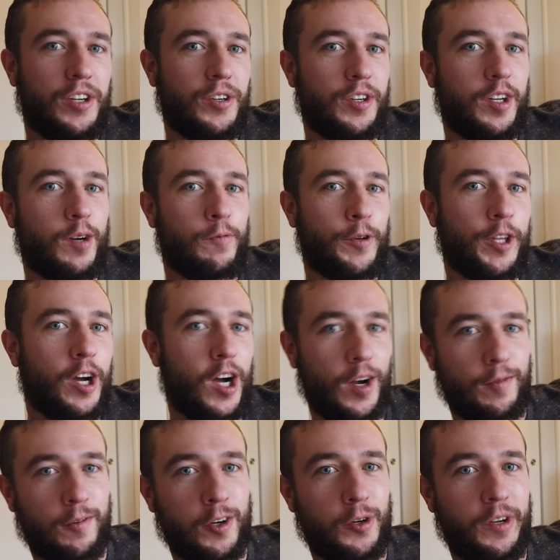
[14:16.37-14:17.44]
good enough on the
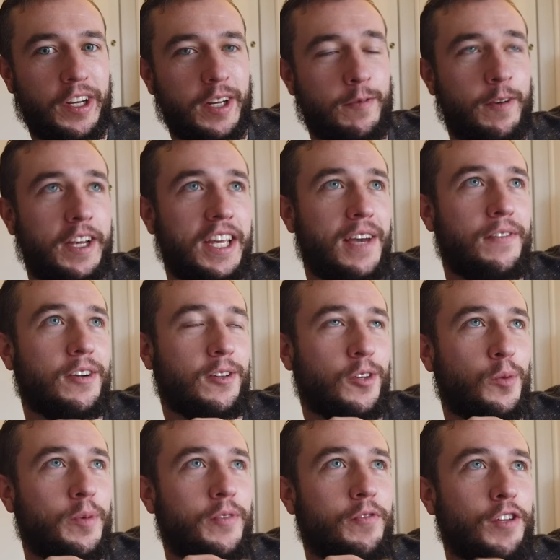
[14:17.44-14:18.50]
off-roading if I gave it a
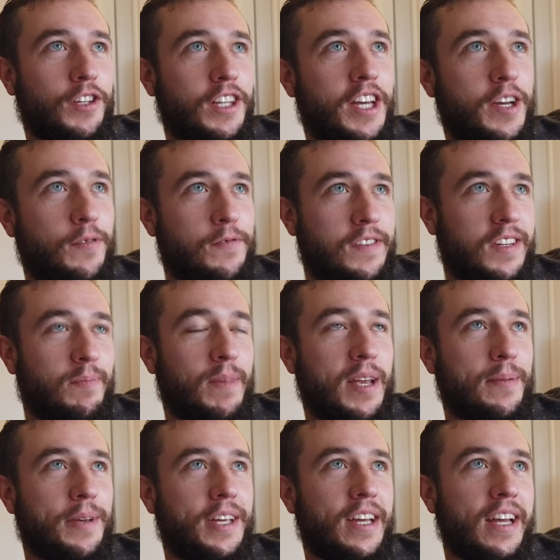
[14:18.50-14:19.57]
little bit of a lift and
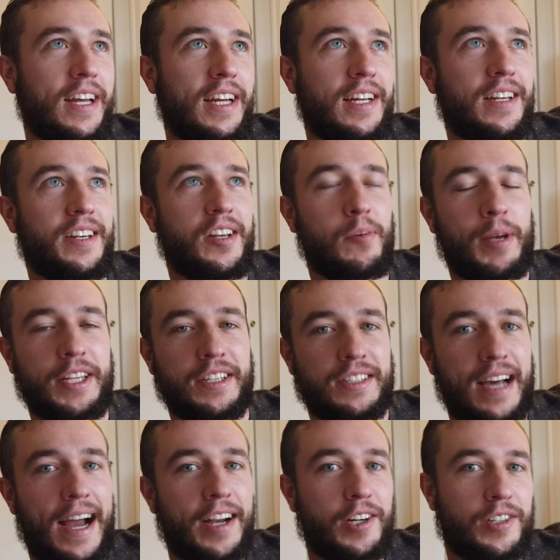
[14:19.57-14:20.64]
maybe, you know, made the
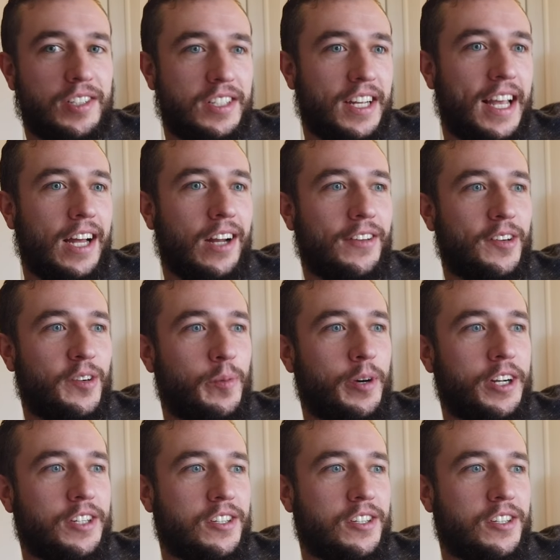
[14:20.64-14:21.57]
tires stick out a little